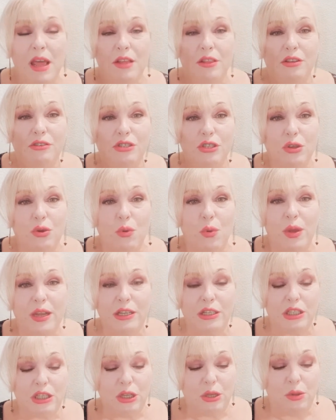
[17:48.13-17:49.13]
There's
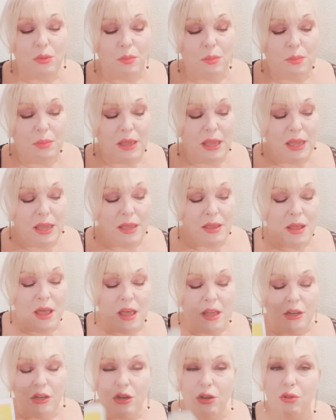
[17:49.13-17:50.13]
going to be
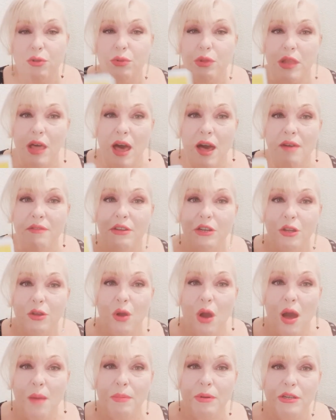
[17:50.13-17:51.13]
new love and new
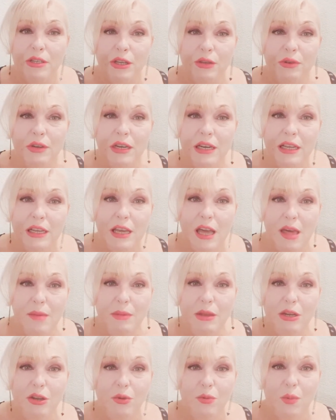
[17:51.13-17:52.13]
opportunity
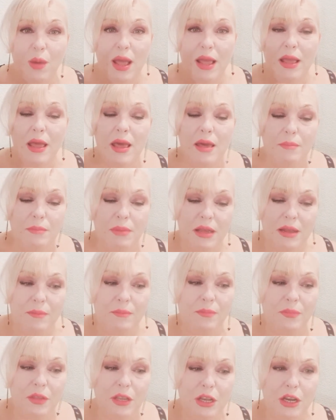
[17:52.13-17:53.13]
coming your way. But,
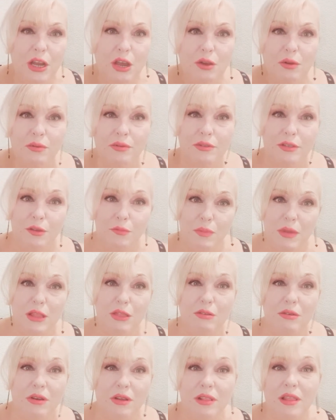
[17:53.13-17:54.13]
you know, you've been
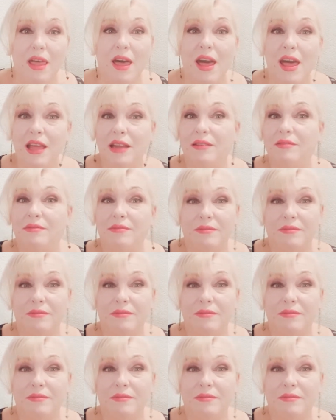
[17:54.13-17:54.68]
through a lot.